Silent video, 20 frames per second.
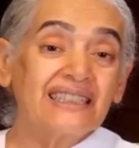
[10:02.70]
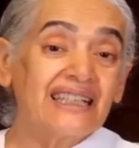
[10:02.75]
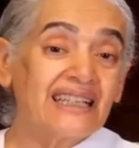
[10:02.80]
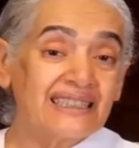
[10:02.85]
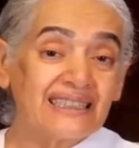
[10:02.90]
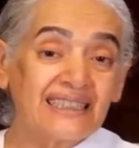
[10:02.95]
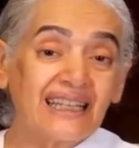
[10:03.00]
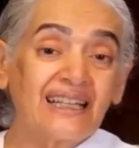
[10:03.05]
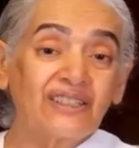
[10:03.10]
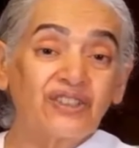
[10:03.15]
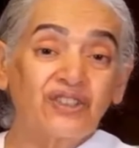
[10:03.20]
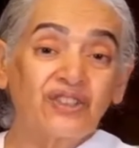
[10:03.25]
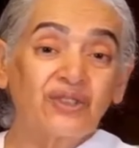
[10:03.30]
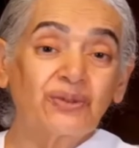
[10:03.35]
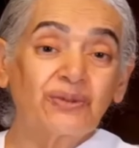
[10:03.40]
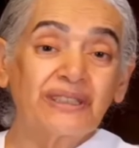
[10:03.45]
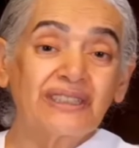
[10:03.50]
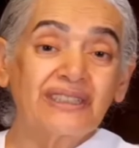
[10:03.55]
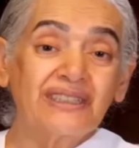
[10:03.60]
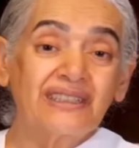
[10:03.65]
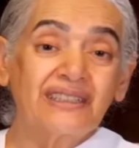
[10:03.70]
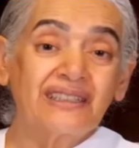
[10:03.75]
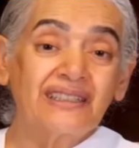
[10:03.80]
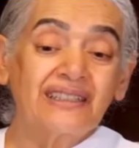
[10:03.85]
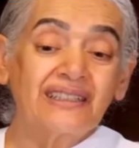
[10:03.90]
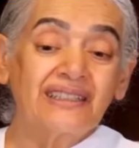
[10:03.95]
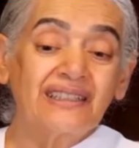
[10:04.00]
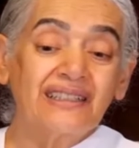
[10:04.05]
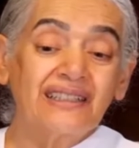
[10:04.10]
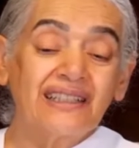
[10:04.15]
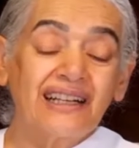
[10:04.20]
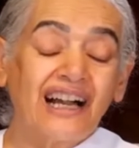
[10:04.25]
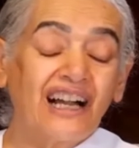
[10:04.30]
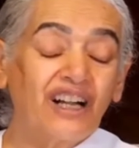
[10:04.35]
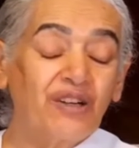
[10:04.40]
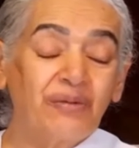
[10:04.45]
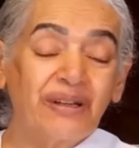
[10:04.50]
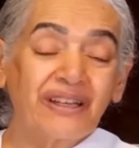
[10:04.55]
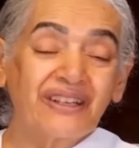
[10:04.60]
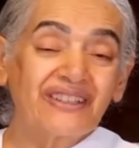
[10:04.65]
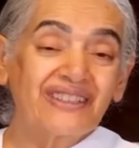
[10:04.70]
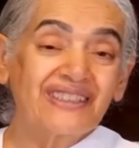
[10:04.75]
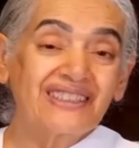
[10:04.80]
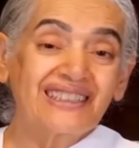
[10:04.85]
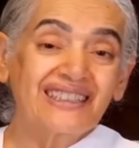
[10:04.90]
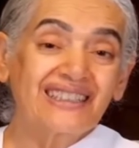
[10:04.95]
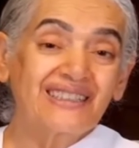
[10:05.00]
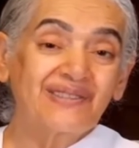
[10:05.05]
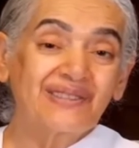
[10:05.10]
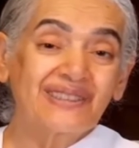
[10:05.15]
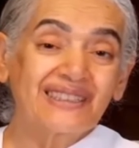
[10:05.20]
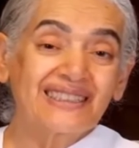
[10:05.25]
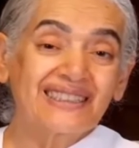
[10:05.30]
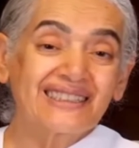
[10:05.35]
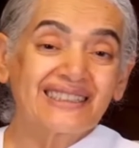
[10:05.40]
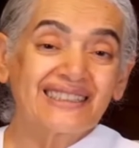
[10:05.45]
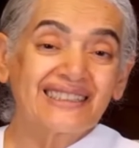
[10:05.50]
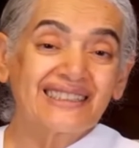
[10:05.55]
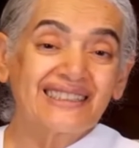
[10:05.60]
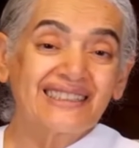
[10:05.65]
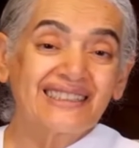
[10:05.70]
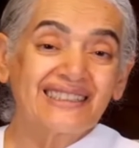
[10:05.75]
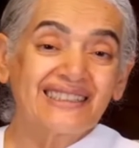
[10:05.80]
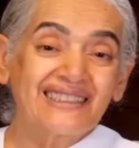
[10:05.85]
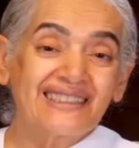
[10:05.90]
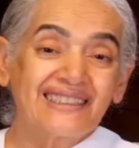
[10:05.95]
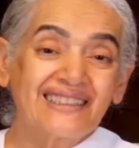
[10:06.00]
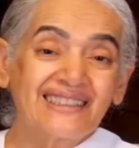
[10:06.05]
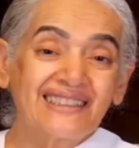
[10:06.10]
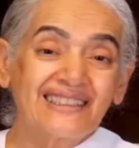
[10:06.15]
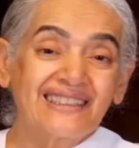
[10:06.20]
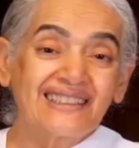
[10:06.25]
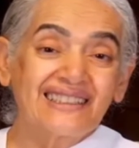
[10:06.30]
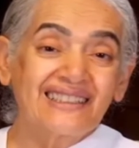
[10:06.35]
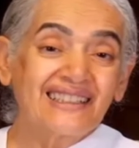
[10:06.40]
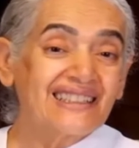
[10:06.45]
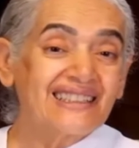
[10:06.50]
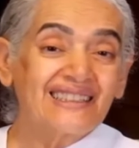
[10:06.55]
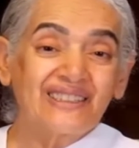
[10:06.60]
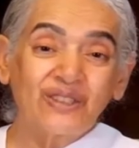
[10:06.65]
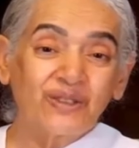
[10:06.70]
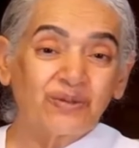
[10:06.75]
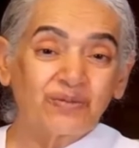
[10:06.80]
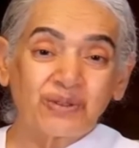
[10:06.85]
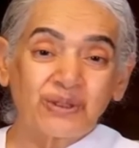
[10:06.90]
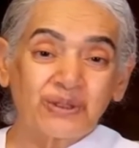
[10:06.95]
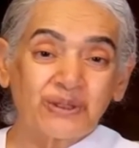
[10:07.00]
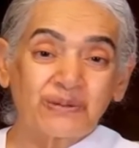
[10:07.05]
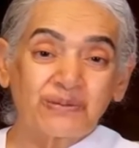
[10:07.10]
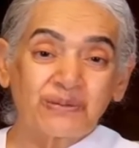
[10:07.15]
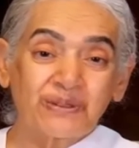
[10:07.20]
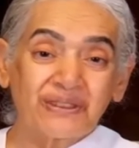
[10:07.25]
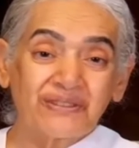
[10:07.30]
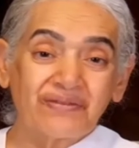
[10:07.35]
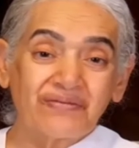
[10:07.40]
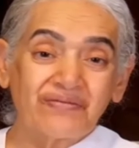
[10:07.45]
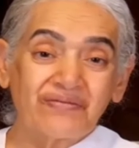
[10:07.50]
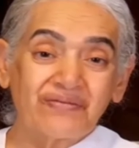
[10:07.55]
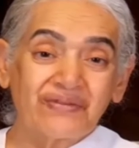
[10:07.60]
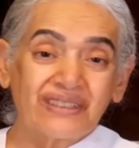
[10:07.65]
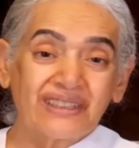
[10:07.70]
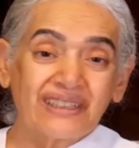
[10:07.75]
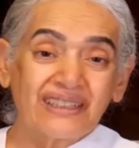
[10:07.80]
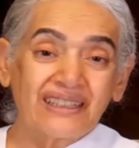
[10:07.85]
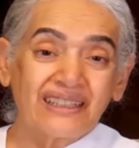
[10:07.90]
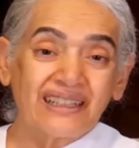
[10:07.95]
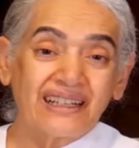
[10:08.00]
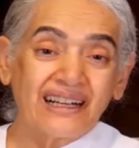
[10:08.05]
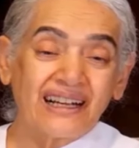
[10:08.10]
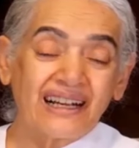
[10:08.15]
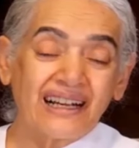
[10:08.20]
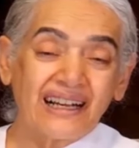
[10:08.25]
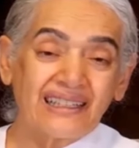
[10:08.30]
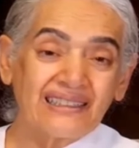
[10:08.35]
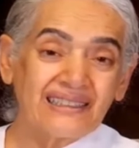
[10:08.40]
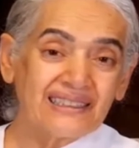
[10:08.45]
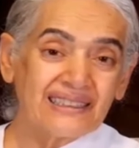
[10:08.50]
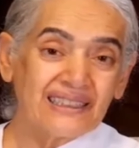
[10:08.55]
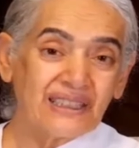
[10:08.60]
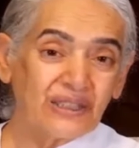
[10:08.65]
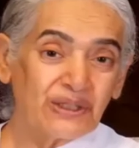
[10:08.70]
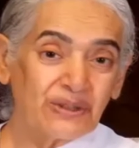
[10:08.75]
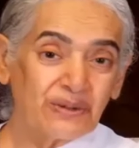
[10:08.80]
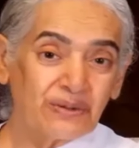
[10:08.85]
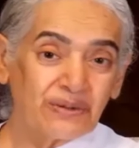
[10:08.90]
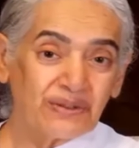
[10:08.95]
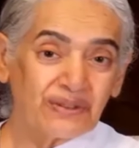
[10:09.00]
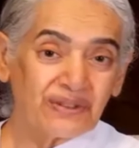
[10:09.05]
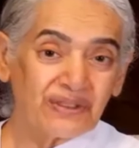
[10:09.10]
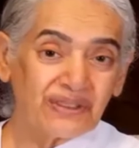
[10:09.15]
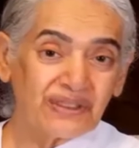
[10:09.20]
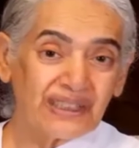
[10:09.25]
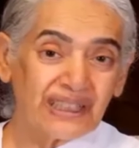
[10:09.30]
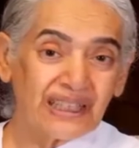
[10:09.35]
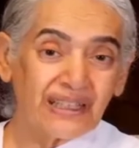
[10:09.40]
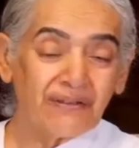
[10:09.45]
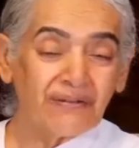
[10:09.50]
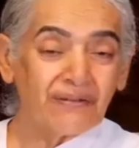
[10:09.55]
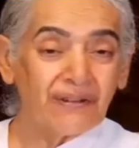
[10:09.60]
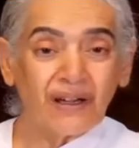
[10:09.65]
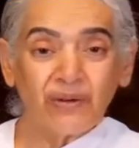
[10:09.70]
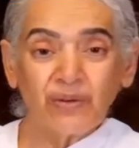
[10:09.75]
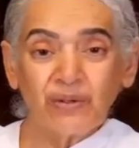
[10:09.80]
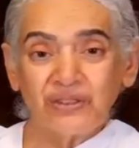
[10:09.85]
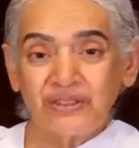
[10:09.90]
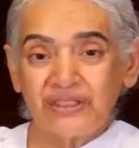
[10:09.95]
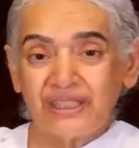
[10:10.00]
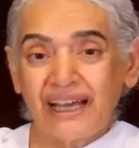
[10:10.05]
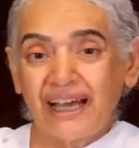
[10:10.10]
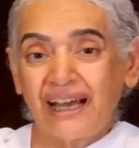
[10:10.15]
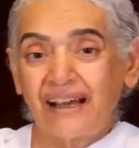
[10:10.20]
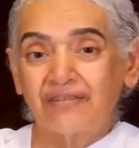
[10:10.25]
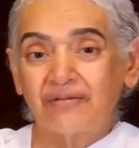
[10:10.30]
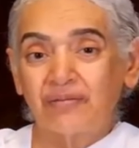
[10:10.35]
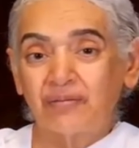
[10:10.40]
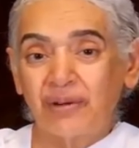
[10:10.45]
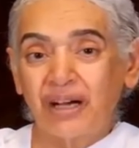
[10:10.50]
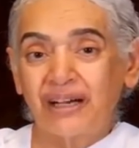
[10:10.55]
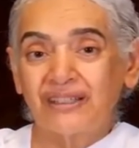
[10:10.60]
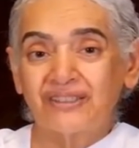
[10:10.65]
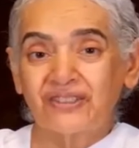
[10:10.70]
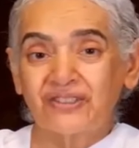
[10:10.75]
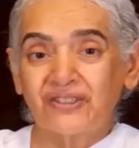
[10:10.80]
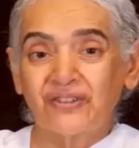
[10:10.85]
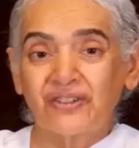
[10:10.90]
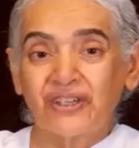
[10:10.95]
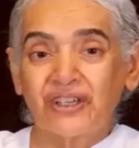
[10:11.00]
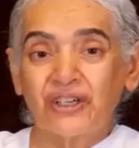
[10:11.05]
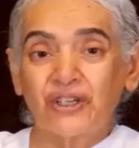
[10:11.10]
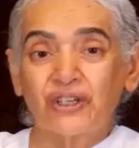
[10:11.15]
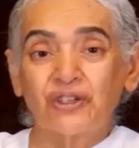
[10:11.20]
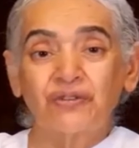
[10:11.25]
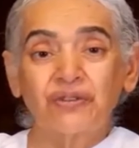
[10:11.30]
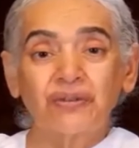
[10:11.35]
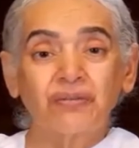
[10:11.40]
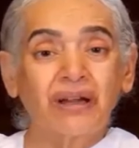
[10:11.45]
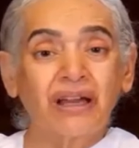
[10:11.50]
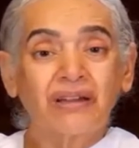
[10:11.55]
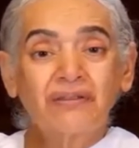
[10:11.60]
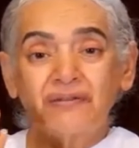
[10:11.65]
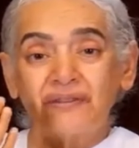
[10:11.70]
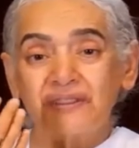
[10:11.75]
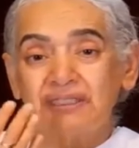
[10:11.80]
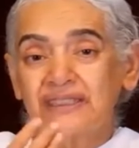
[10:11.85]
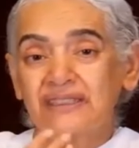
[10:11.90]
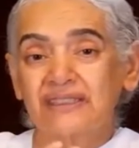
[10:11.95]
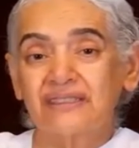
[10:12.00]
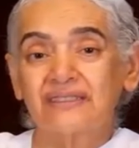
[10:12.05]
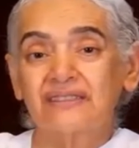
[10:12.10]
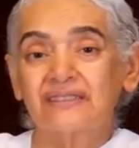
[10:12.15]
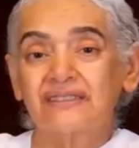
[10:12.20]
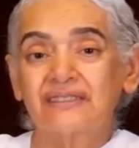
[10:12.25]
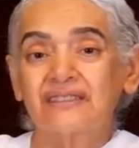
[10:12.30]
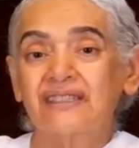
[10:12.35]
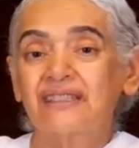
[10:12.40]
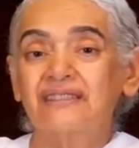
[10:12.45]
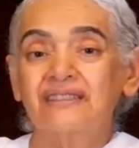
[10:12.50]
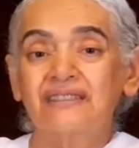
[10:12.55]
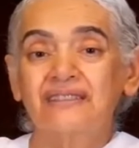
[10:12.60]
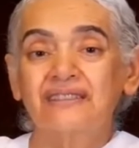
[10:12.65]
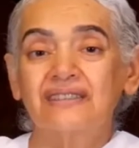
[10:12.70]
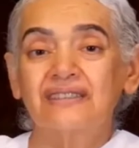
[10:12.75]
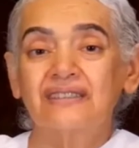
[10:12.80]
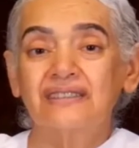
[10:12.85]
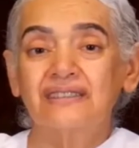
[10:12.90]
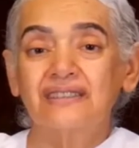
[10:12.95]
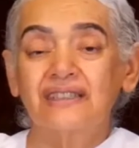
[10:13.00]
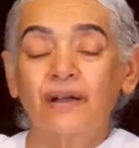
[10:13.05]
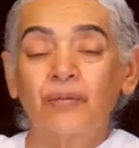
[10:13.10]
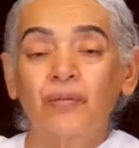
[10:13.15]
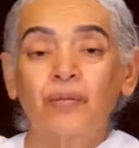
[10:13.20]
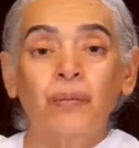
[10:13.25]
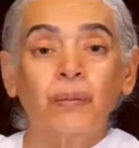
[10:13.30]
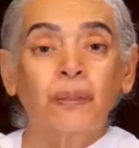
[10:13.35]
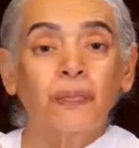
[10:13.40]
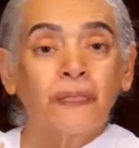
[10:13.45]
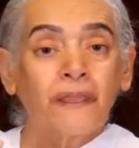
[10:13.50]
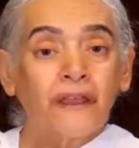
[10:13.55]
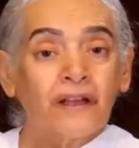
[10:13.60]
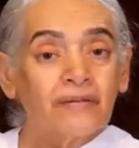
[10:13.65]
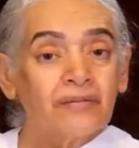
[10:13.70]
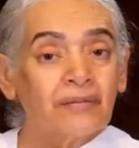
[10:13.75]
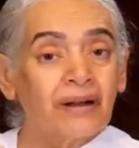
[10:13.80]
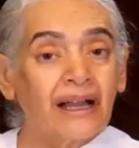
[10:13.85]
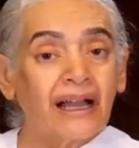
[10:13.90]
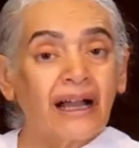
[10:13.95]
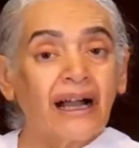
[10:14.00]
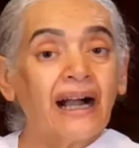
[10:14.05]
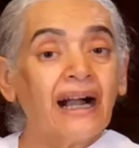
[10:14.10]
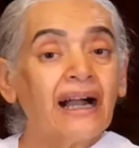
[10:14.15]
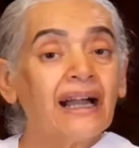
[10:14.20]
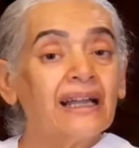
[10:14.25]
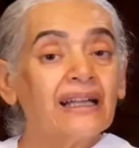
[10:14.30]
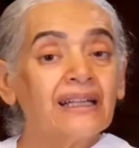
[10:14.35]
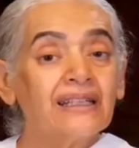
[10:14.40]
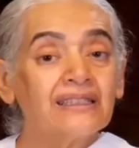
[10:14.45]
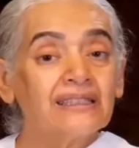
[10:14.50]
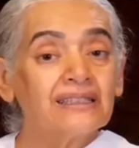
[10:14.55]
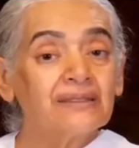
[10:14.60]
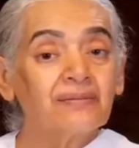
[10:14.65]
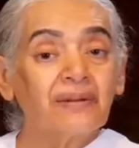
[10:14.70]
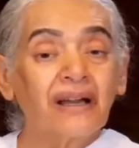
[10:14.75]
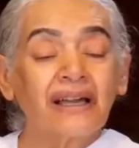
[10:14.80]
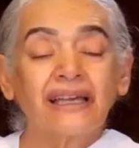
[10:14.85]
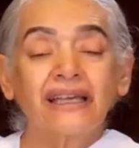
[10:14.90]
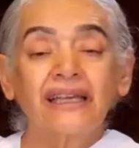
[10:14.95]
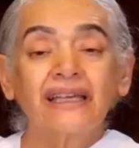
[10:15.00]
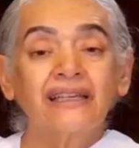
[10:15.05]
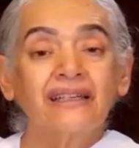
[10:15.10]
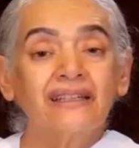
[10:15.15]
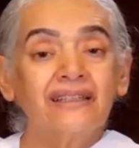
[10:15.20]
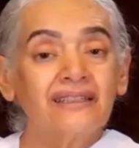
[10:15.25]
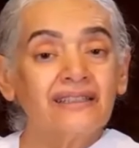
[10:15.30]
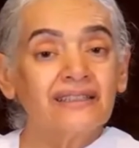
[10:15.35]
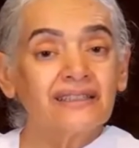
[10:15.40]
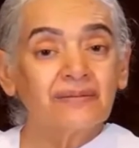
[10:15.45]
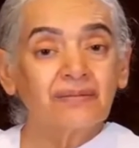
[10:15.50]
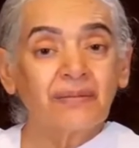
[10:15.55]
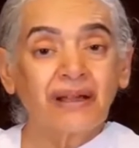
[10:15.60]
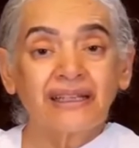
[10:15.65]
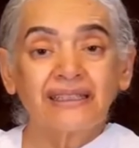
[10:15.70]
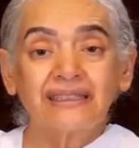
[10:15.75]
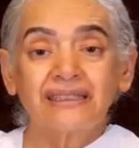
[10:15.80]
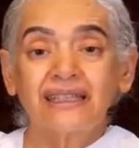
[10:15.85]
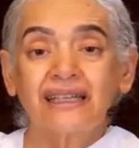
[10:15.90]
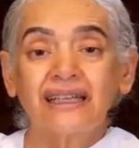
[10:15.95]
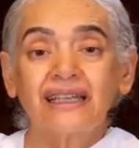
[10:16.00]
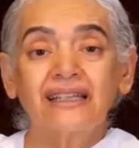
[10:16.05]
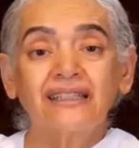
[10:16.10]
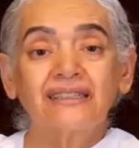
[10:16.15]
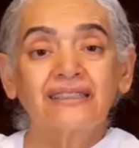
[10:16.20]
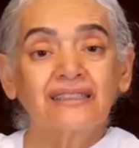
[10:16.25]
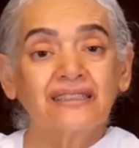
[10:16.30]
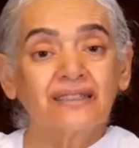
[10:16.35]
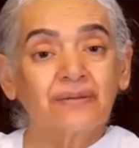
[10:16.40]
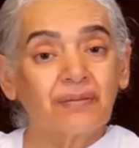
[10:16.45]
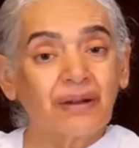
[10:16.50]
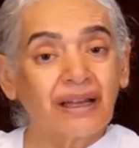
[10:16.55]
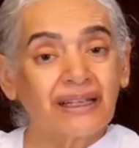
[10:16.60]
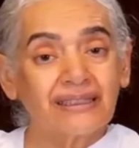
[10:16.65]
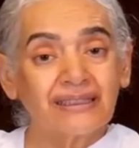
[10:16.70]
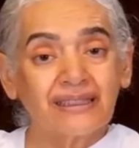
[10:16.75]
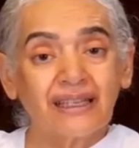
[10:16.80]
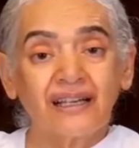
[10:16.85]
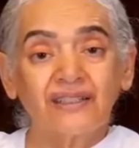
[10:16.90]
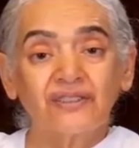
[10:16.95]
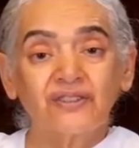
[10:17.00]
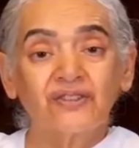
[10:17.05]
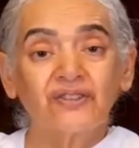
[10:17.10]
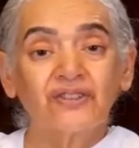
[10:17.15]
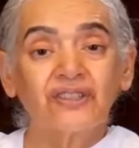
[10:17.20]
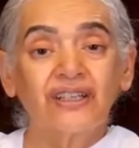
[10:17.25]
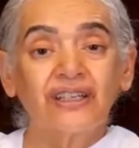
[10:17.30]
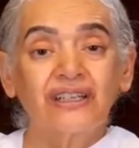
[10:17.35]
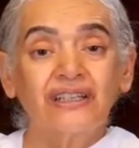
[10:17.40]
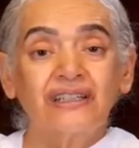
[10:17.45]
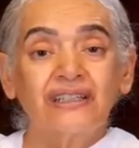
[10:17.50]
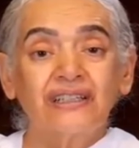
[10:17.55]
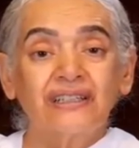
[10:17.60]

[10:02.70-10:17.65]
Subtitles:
it, attached to it, how am I going to lift it? It's not possible. And so if I want to have mastery over my physical senses, my eyes, my ears, my taste, my touch,